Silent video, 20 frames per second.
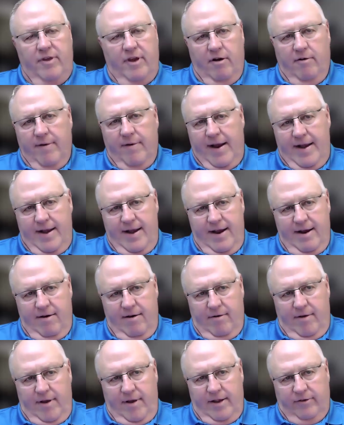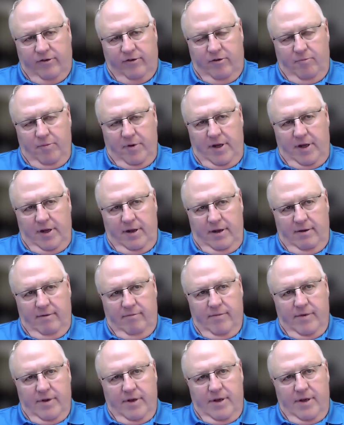there right now has to
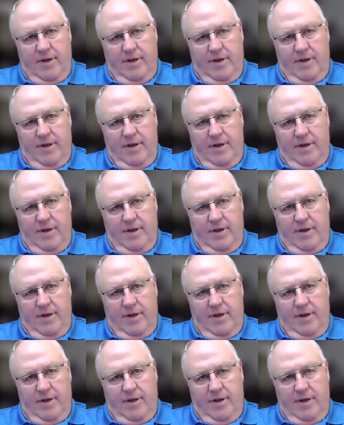be